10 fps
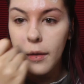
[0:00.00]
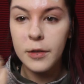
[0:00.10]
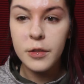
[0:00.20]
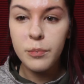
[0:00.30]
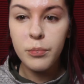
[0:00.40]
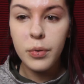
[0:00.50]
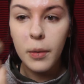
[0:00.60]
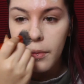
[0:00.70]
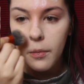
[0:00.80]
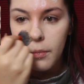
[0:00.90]
It
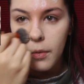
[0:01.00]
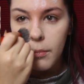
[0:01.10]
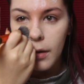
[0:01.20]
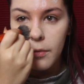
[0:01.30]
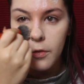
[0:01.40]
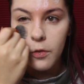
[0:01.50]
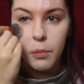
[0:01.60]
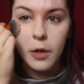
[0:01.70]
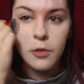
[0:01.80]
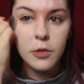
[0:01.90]
probably would have been better with a
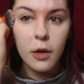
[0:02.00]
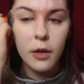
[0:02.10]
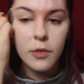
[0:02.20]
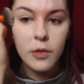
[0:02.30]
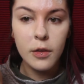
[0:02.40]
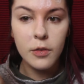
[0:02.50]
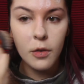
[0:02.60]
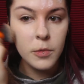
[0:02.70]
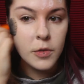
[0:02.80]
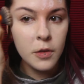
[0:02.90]
sponge, honestly. So
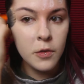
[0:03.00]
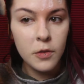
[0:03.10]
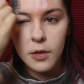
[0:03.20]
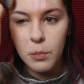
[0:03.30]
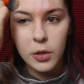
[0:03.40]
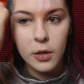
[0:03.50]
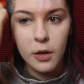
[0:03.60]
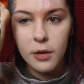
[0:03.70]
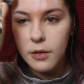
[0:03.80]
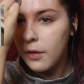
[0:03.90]
I'm just going to stipple it
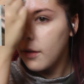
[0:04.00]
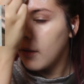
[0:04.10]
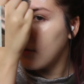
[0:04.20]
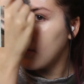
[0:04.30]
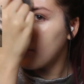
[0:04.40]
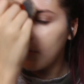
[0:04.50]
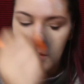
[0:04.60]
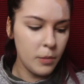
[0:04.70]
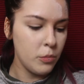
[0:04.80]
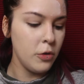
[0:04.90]
on. I'm going to
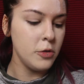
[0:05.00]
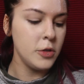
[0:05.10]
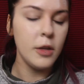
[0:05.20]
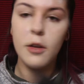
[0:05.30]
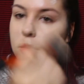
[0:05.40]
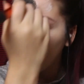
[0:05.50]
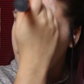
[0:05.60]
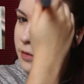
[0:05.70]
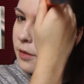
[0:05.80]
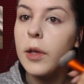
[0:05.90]
stop brushing it on.
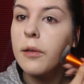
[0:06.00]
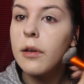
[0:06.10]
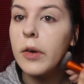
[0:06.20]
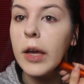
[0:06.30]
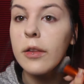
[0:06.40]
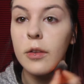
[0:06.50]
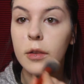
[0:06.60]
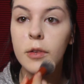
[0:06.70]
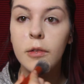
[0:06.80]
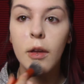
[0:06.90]
I mean, okay, so
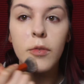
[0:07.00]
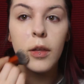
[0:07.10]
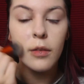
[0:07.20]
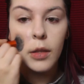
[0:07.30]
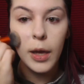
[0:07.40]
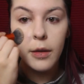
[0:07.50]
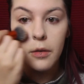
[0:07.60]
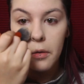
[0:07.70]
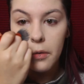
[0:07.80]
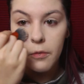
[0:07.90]
this is definitely light,
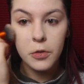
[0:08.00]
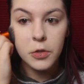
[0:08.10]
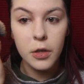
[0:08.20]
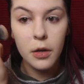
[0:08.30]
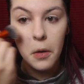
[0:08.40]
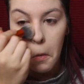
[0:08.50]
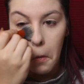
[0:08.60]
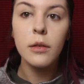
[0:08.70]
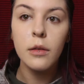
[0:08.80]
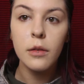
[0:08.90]
for sure.
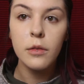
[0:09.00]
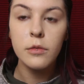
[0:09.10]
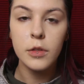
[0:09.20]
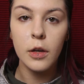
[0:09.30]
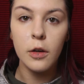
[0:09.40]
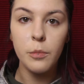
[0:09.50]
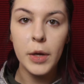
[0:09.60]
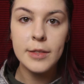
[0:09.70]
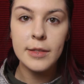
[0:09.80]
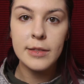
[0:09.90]
So
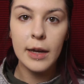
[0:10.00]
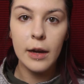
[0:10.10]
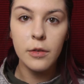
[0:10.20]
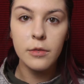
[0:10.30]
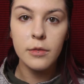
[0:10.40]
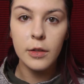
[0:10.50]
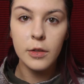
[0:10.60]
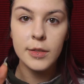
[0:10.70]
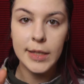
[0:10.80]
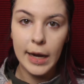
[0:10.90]
base is down. I
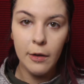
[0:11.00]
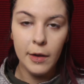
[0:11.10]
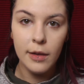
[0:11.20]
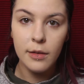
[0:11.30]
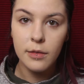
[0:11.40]
look scary.